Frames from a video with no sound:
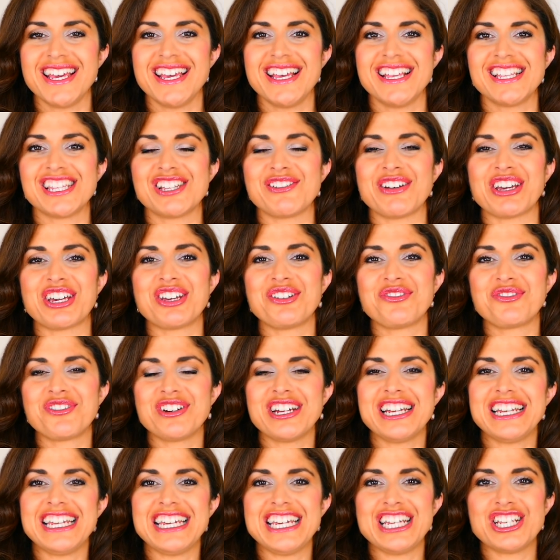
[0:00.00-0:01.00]
So I could
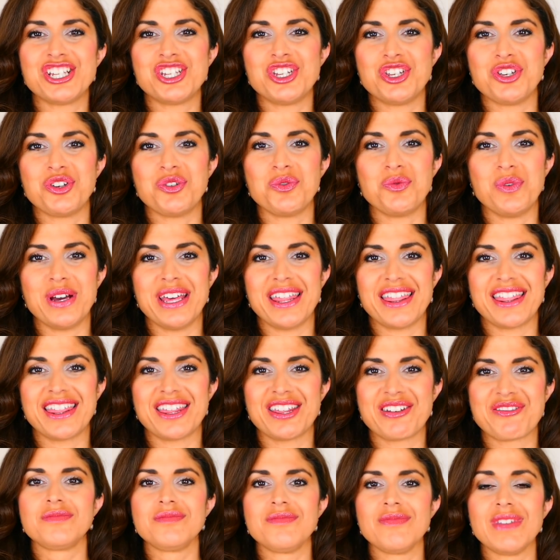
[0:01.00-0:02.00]
really do with.
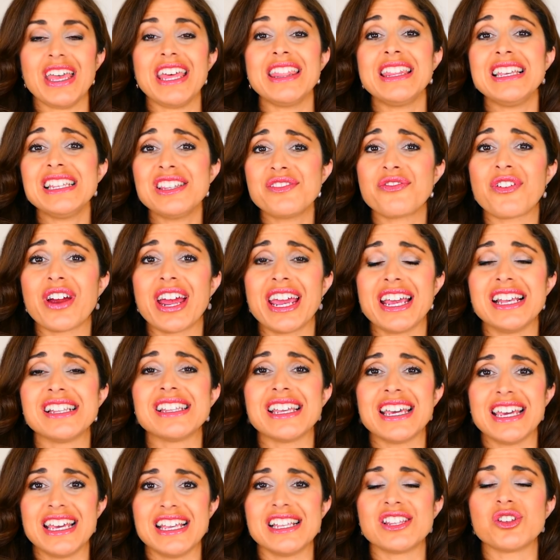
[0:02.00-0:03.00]
This phrase
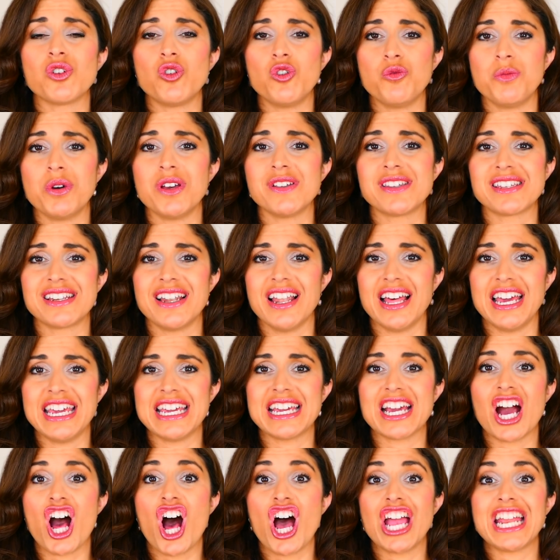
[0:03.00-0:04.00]
is almost
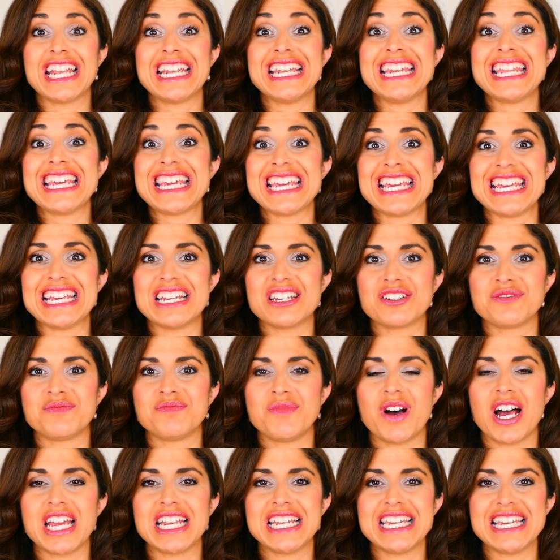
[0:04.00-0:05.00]
like I need.
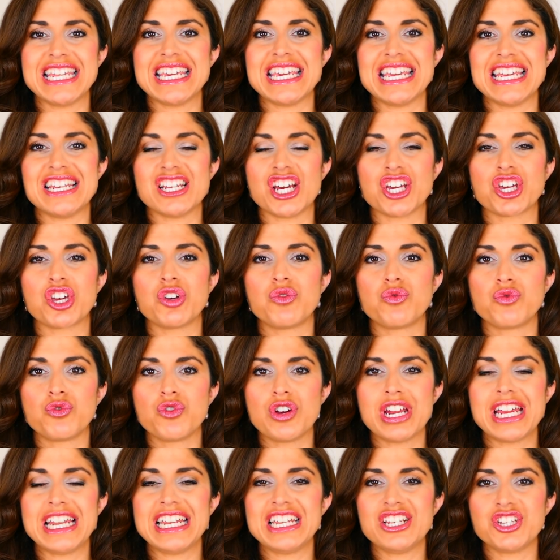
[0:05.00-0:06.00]
I could
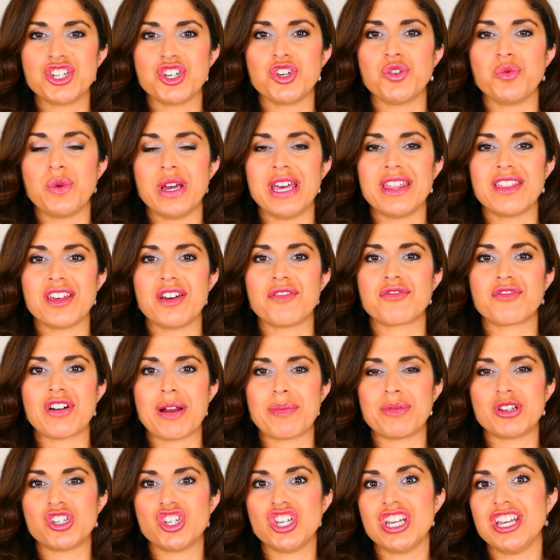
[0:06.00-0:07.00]
really do with a
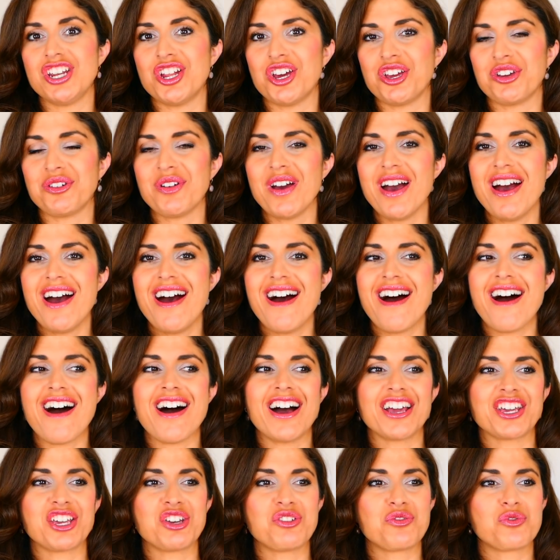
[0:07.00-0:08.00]
frappuccino.
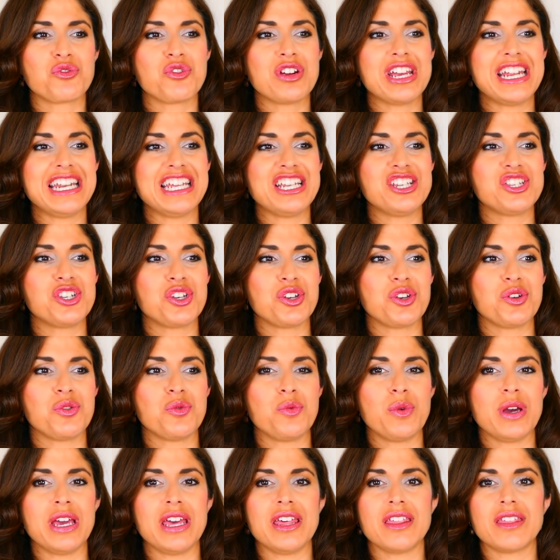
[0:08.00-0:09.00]
I could really do
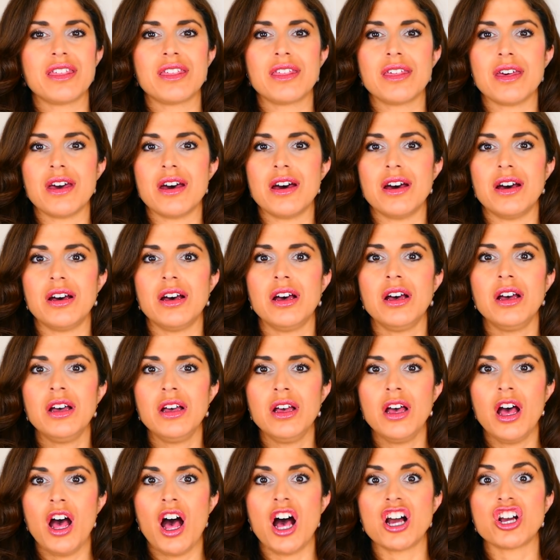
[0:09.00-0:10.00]
with
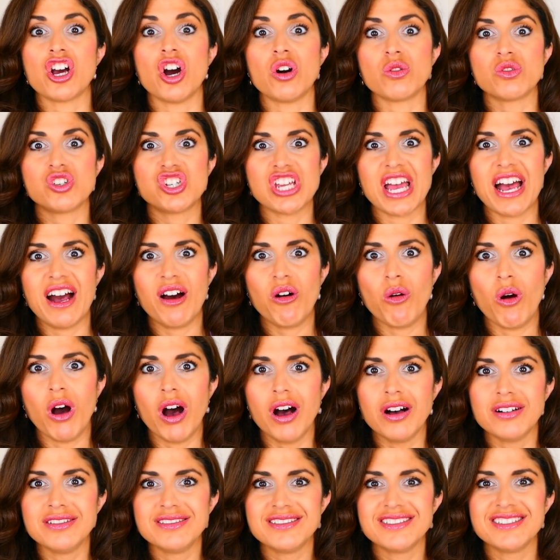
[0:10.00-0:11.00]
a cold shower.
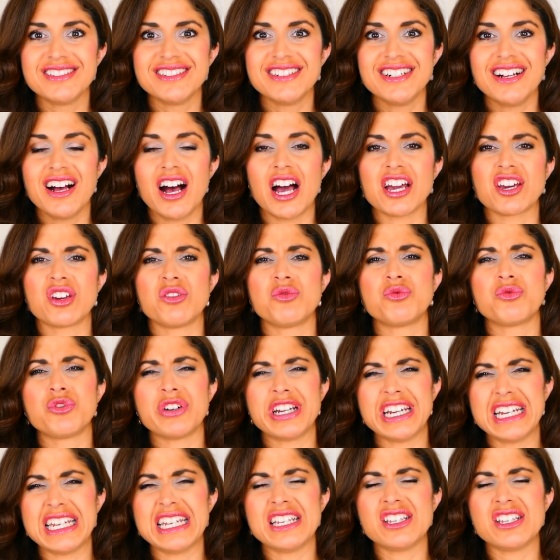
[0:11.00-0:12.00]
I could really